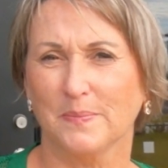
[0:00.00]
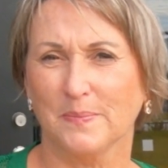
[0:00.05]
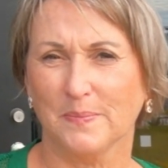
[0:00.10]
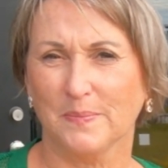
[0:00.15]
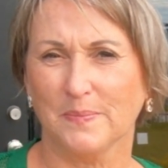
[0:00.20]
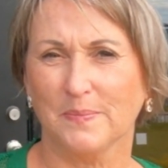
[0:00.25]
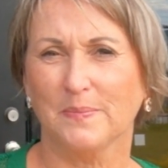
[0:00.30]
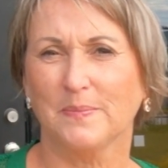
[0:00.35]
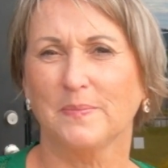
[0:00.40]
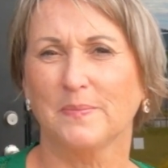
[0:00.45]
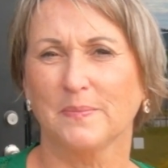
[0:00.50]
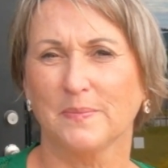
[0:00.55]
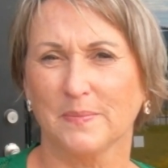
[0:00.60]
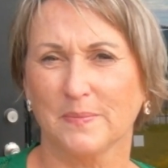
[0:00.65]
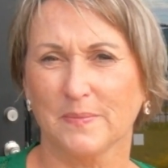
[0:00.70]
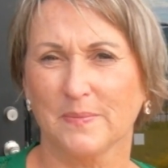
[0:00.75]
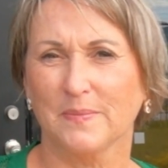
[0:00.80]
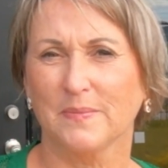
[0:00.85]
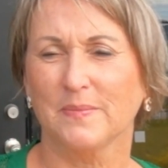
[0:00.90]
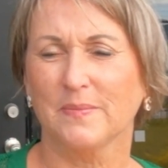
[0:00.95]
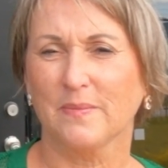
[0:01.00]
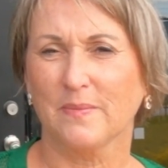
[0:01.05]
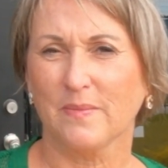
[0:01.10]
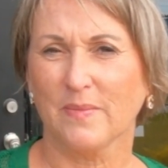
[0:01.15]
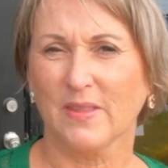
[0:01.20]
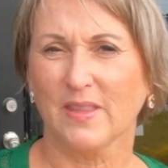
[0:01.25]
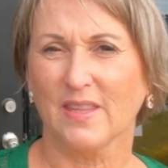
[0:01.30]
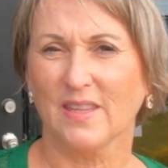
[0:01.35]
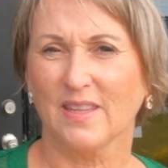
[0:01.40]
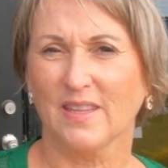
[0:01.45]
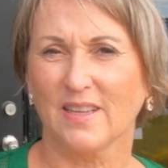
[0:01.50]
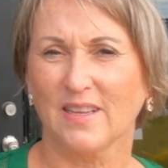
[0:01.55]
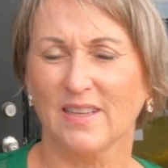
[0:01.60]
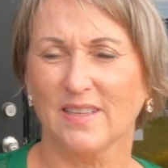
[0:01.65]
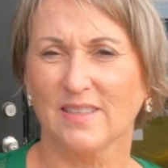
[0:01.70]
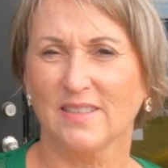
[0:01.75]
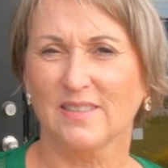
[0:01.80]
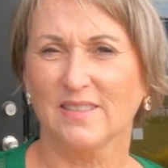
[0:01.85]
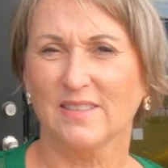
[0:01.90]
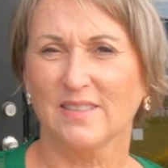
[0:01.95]

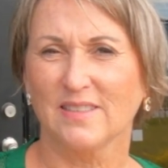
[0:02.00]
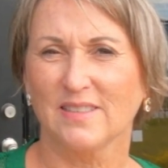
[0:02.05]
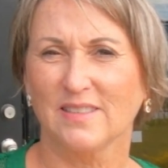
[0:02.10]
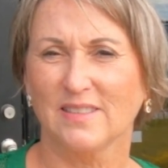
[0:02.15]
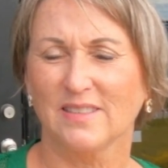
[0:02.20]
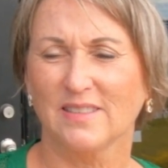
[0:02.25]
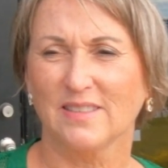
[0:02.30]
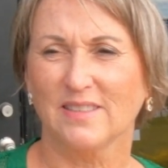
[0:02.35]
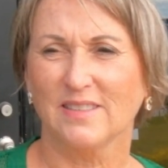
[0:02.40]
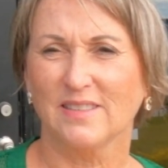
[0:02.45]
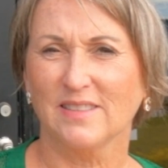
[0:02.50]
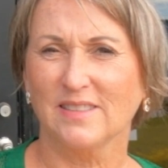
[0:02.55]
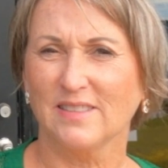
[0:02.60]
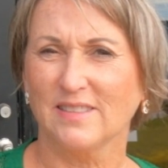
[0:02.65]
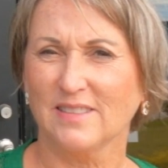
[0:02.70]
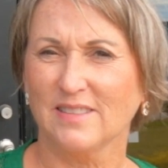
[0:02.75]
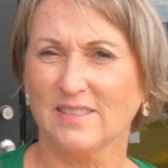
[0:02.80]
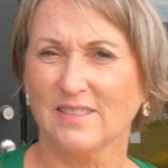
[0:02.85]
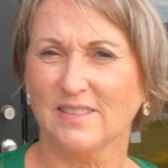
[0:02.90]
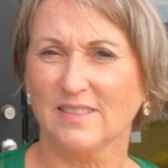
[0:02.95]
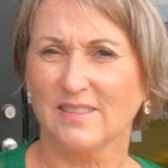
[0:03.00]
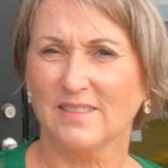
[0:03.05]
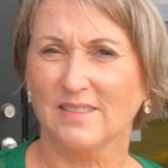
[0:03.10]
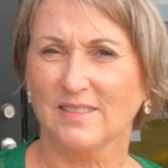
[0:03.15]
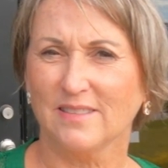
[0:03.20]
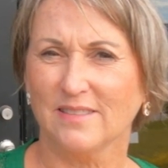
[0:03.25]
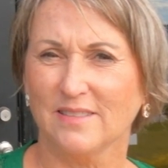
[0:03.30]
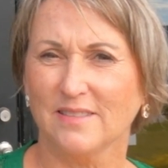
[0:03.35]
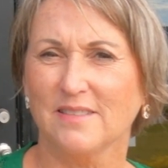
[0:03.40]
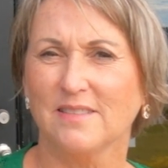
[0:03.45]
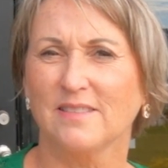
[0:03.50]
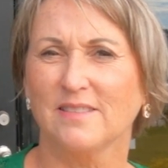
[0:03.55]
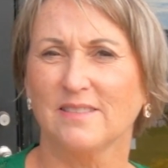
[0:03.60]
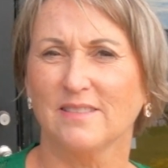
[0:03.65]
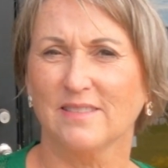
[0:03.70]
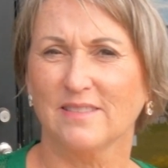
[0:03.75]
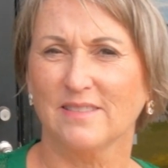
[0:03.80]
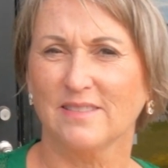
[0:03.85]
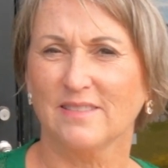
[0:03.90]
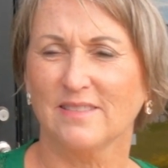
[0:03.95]

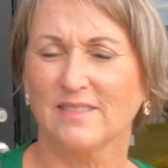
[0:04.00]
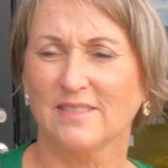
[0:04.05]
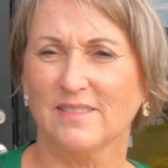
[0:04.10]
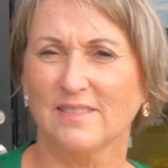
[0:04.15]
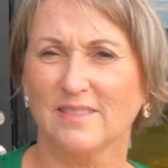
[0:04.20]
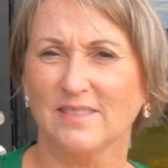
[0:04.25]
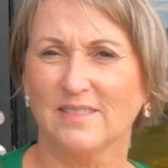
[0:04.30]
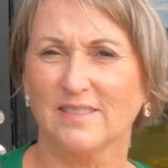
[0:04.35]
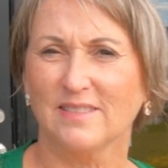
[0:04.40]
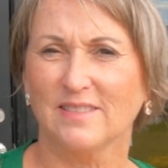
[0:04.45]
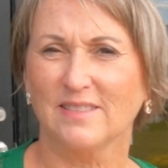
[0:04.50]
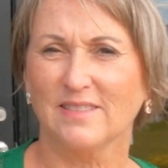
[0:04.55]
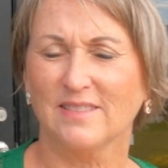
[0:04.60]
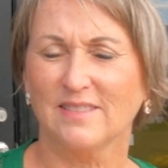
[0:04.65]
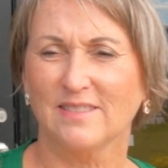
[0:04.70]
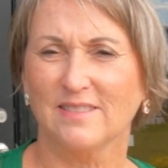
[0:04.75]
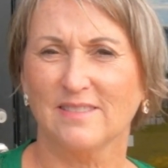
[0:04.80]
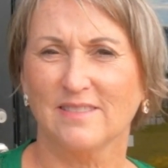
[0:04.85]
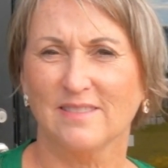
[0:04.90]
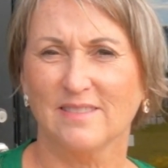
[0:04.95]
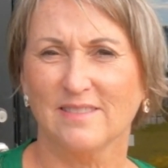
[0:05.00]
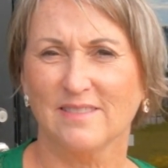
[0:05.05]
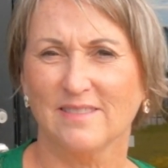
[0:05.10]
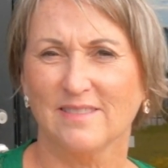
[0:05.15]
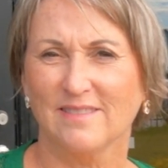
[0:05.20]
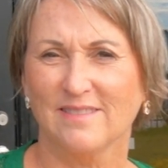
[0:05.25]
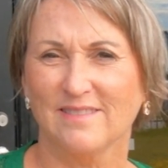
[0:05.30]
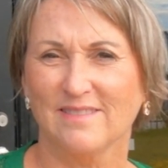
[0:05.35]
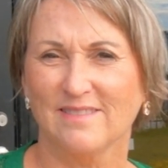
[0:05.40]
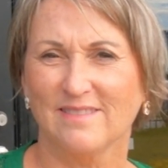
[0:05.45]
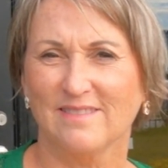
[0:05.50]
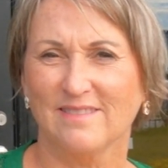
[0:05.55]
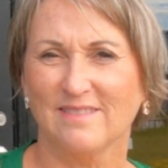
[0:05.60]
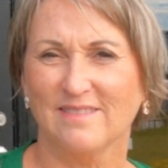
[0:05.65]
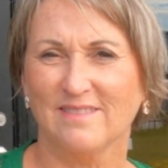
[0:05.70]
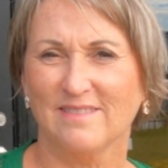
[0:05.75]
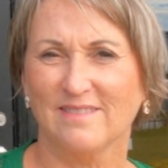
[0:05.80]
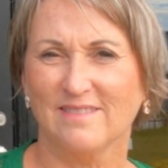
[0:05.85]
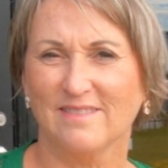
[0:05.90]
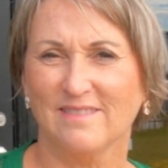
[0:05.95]

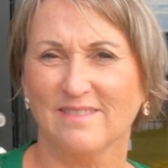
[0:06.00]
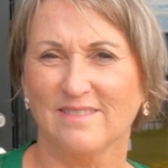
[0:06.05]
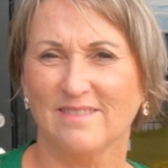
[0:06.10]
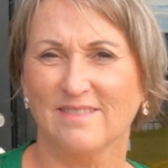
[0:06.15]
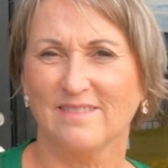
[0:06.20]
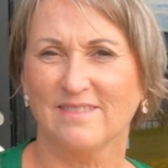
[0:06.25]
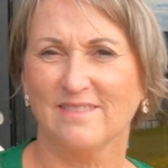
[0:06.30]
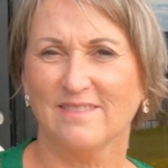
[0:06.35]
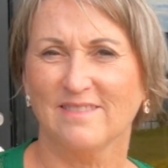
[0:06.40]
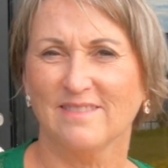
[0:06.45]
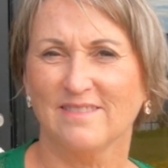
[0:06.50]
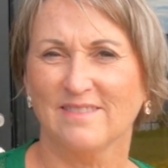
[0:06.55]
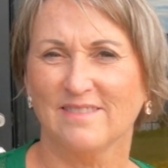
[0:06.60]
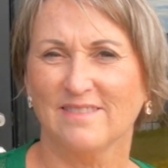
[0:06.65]
This person isn't speaking.